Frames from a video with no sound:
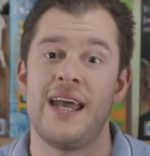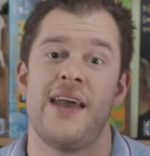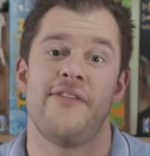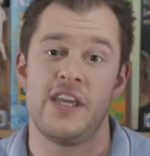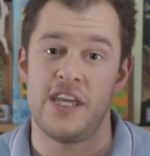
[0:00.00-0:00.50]

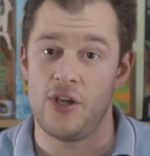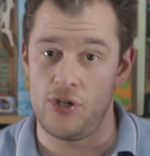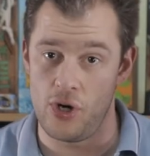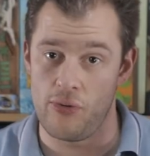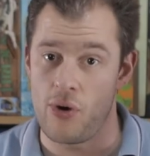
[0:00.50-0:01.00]
heavy
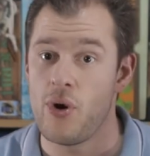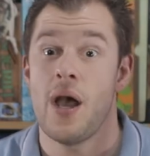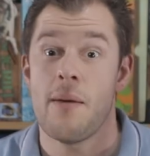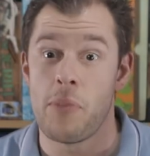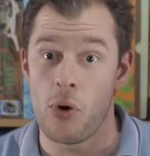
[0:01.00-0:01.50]
euro
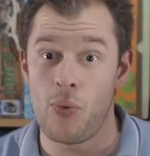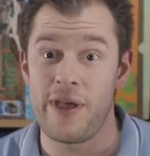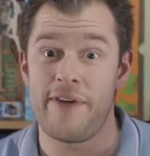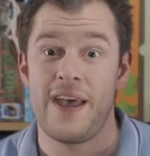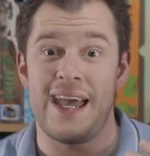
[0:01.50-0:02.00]
but
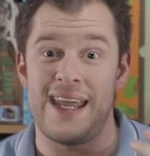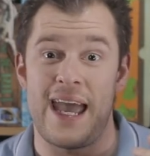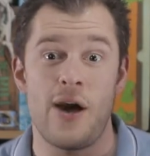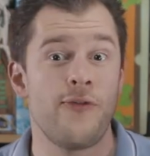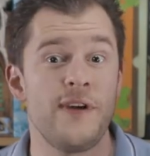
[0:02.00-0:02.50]
with a
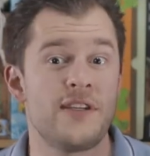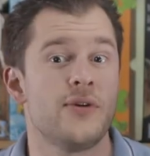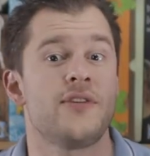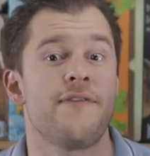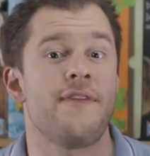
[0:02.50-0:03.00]
healthy
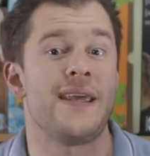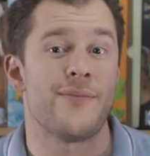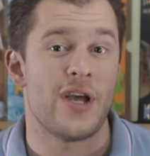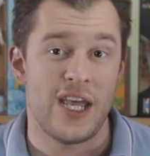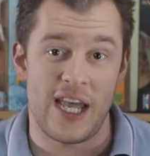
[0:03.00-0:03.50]
dose of theme